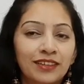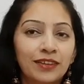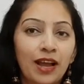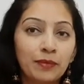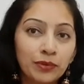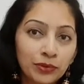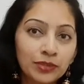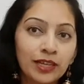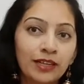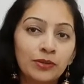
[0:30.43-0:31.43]
I'm going to
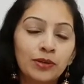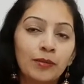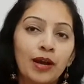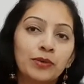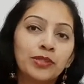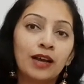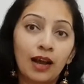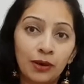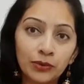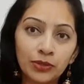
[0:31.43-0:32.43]
tell you about
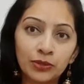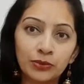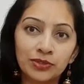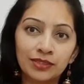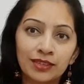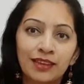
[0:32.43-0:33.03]
how to use,